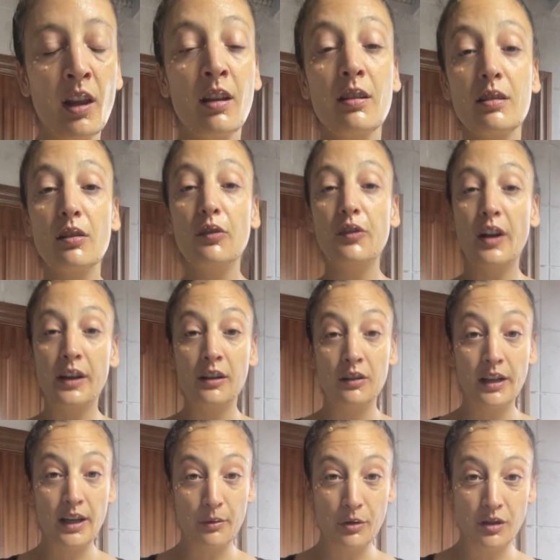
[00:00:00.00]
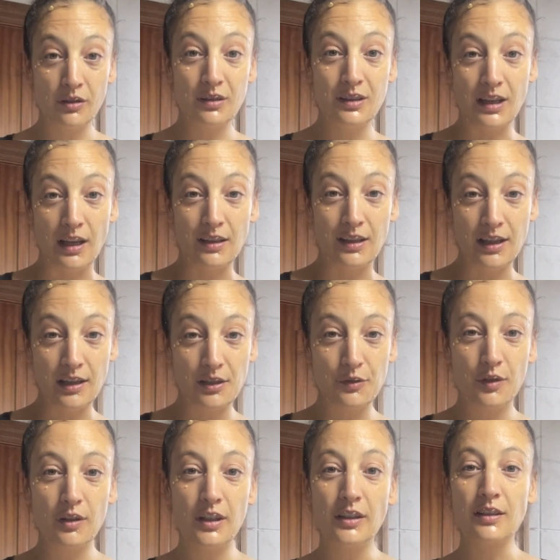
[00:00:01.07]
So finally I'm gonna take the
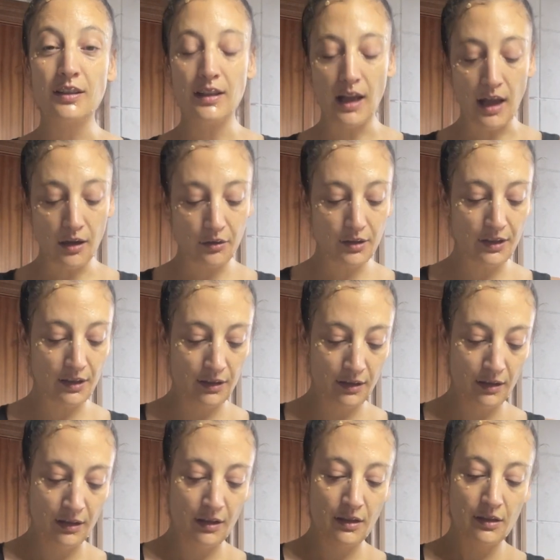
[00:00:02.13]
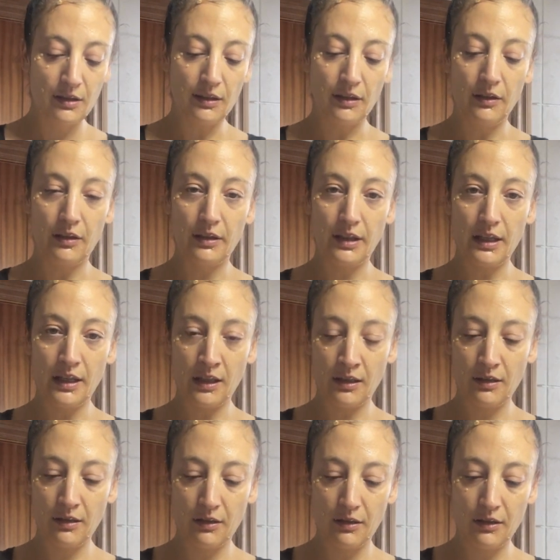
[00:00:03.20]
exfoliant out. So
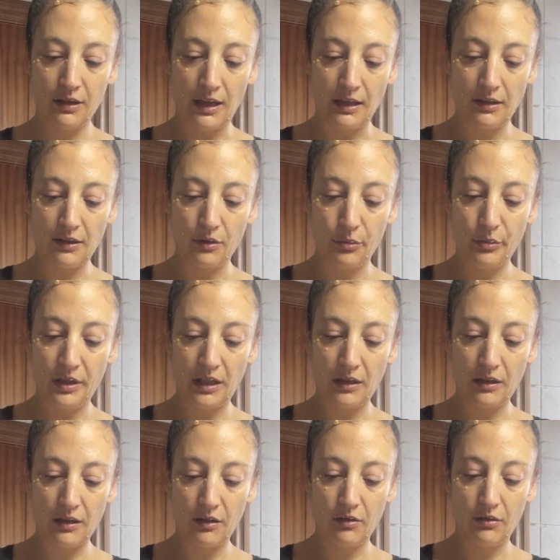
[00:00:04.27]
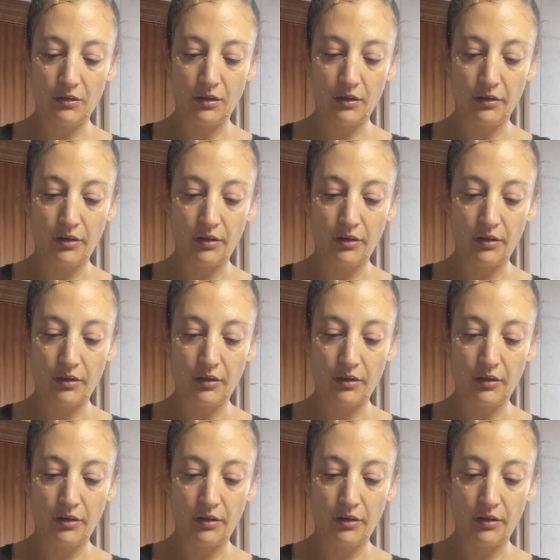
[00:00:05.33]
again, I'm gonna take some milk on a